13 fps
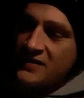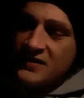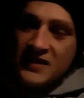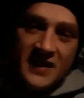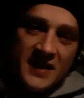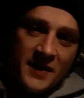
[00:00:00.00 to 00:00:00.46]

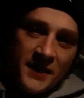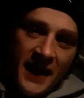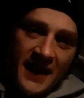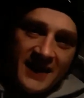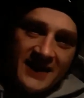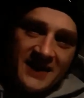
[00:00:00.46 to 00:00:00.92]
You can come
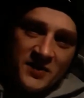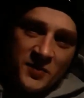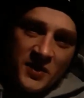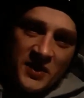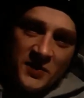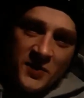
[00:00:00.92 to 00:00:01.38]
back and get the
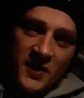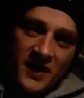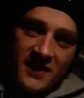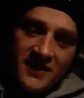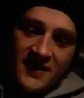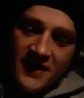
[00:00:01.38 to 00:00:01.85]
one you
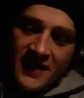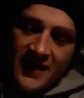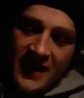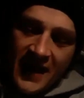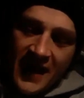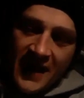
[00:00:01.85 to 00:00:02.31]
want.
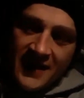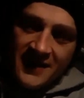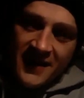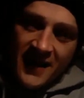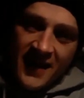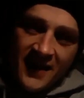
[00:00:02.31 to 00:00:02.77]
And
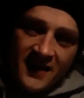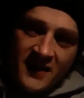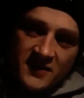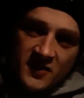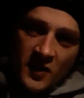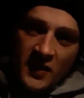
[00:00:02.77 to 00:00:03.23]

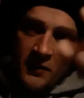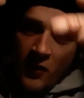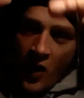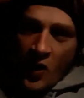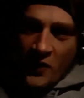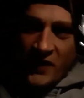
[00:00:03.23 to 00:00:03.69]
so he
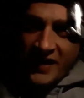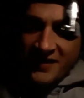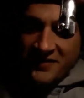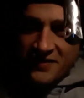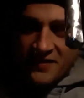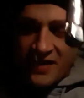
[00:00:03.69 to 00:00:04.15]
borrowed
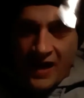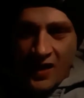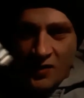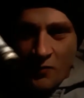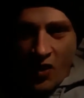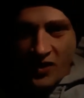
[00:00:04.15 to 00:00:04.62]
this.
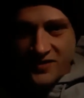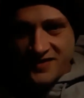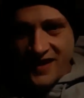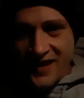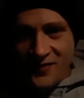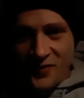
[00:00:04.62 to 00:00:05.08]
Aaron Marks,
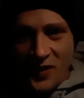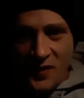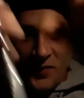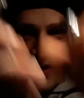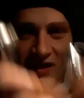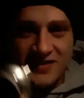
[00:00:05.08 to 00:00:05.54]
thank you very
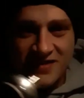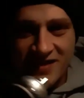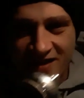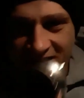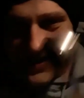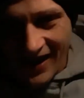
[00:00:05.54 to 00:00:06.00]
much.
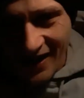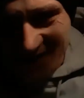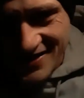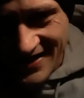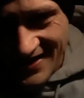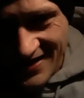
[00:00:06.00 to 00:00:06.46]
I'll
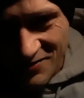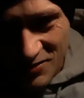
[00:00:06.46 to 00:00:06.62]
see these